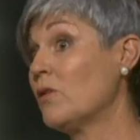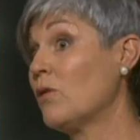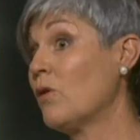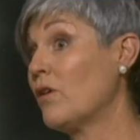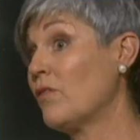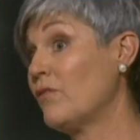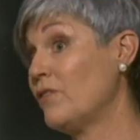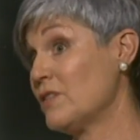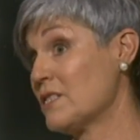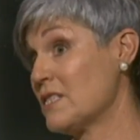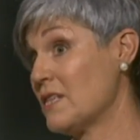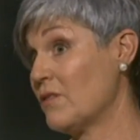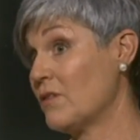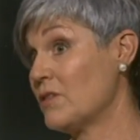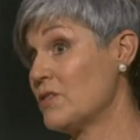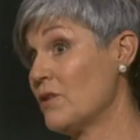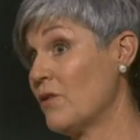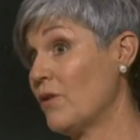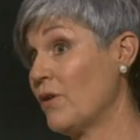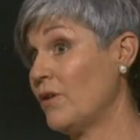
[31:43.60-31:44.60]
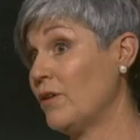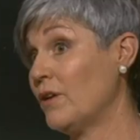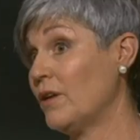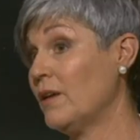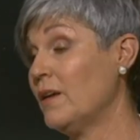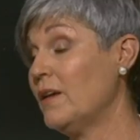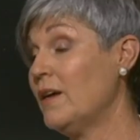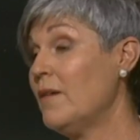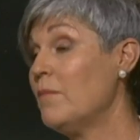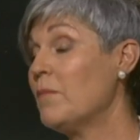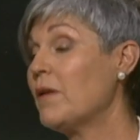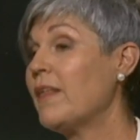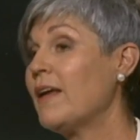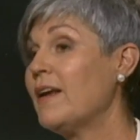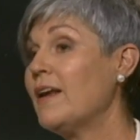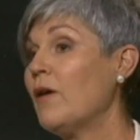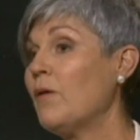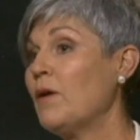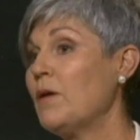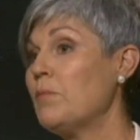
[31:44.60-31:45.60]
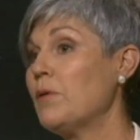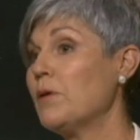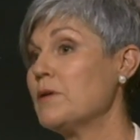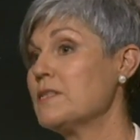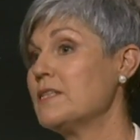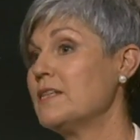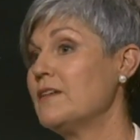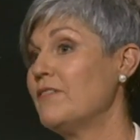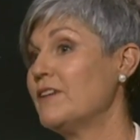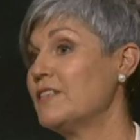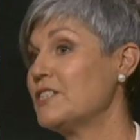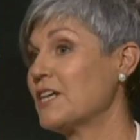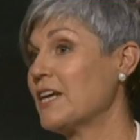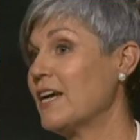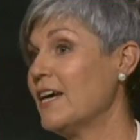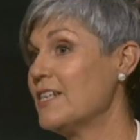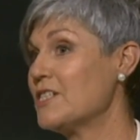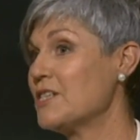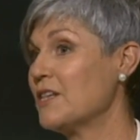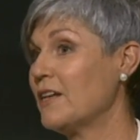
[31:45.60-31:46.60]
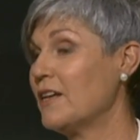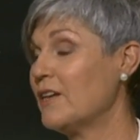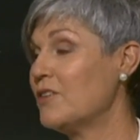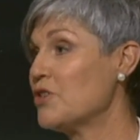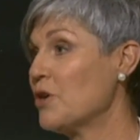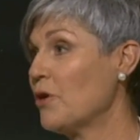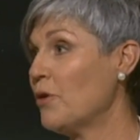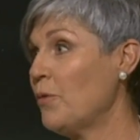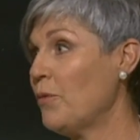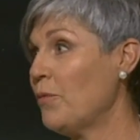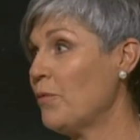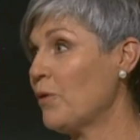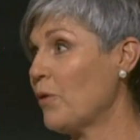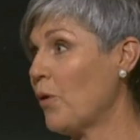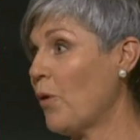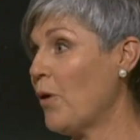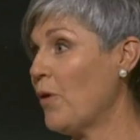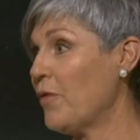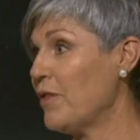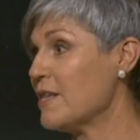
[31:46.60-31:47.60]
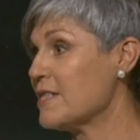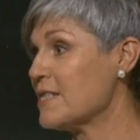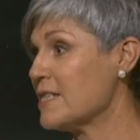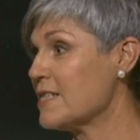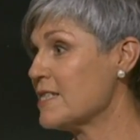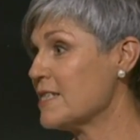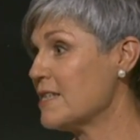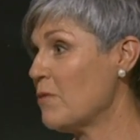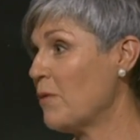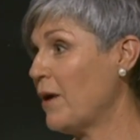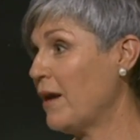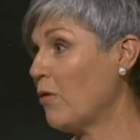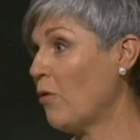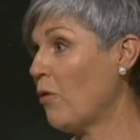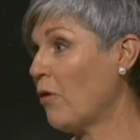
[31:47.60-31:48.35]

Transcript: a lot of your serotonin. But they know in positive education, and Joe learnt this as he went